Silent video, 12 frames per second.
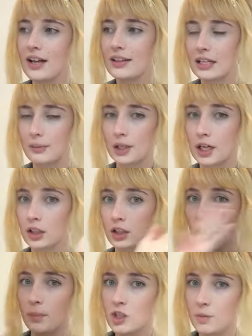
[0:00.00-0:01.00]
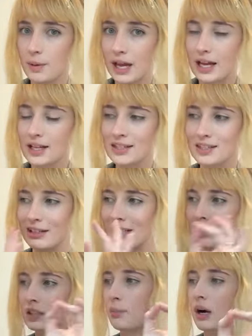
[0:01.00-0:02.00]
Then I'm gonna elope in Japan, so I
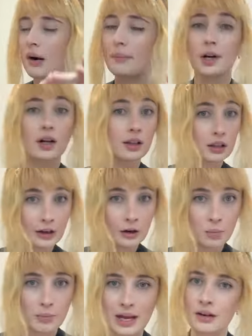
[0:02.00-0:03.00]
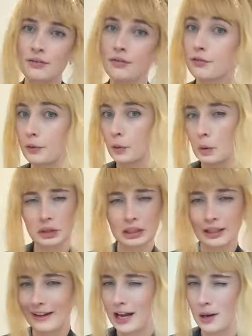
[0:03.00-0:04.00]
need the proper elopement full
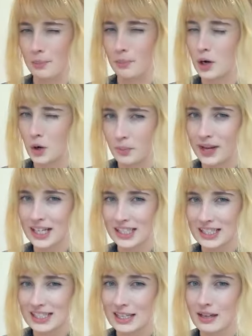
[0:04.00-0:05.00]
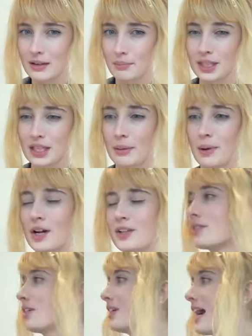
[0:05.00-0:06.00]
glam moment but then I'm
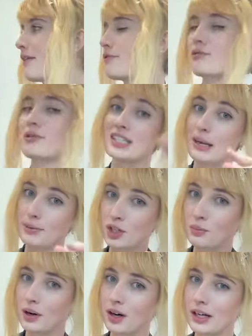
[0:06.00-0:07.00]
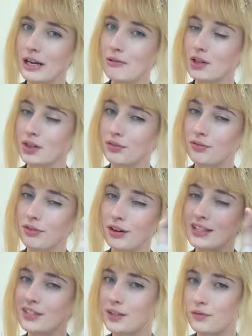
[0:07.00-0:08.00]
also going to have a reception party with
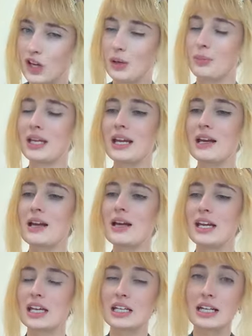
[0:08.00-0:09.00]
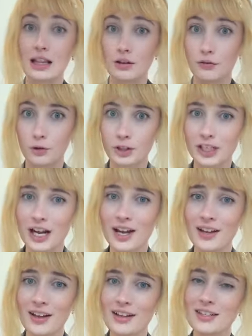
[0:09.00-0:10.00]
friends and family in
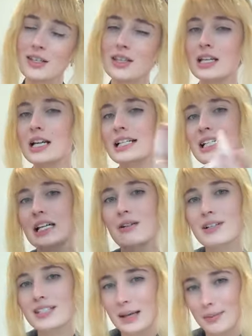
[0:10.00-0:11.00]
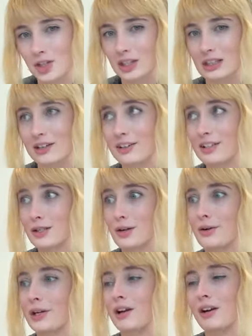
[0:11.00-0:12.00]
California, so then I need a reception look.
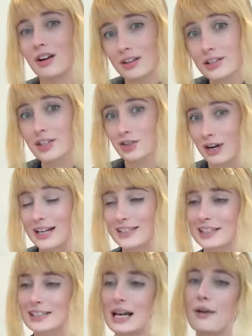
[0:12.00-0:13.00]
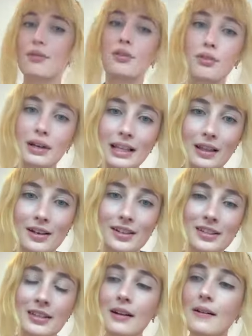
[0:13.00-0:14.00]
So your girl is stressed because I have three
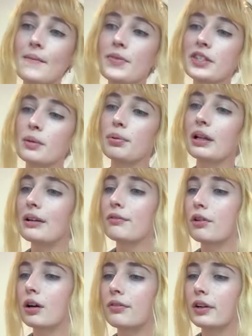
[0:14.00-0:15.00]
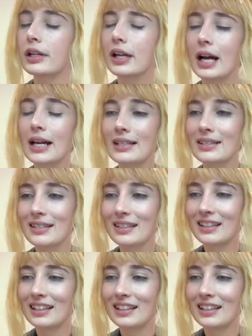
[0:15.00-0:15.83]
looks to plan for for you guys.